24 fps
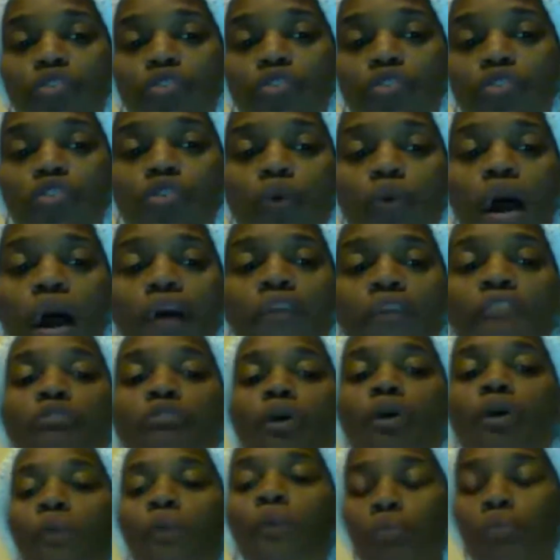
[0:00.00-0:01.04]
to our
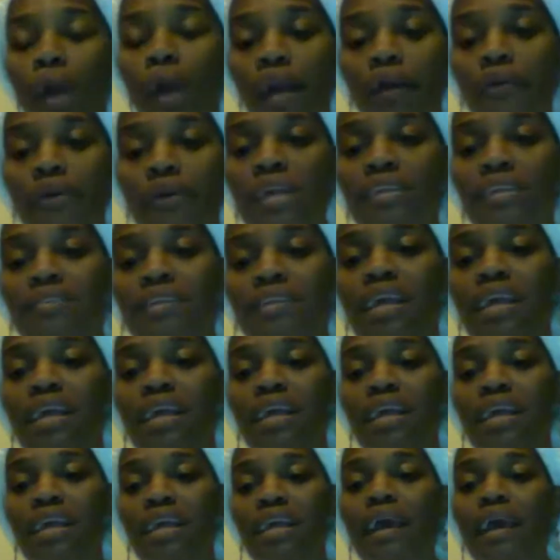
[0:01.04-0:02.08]
forward progress
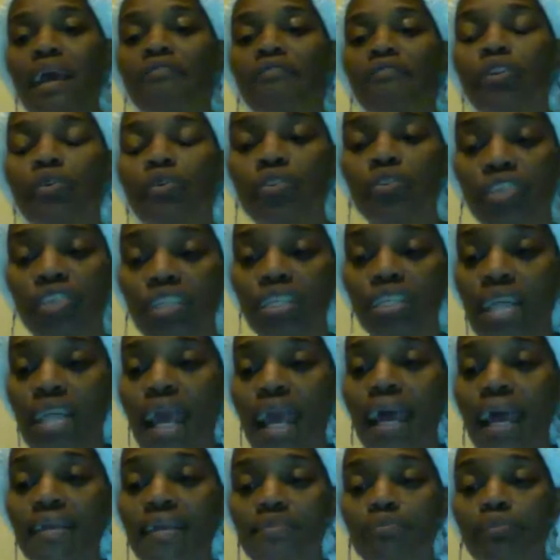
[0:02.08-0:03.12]
and evolution
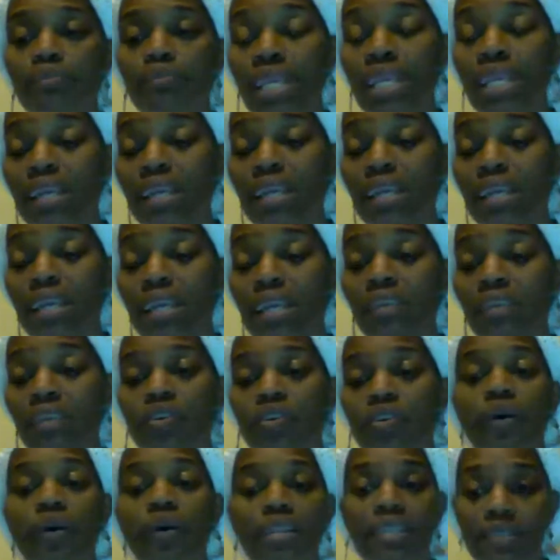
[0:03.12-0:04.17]
as beings
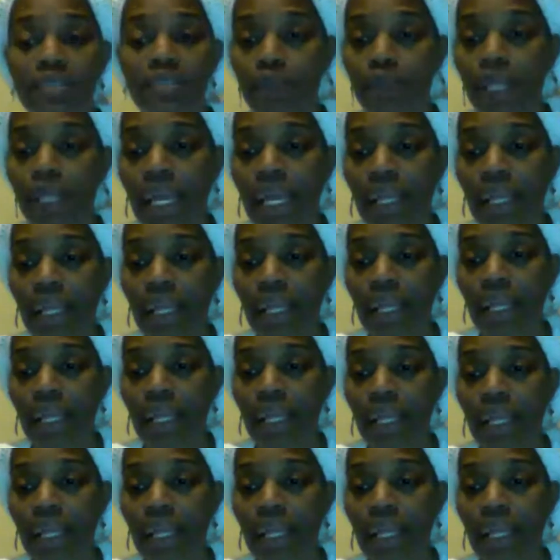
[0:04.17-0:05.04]
on this planet.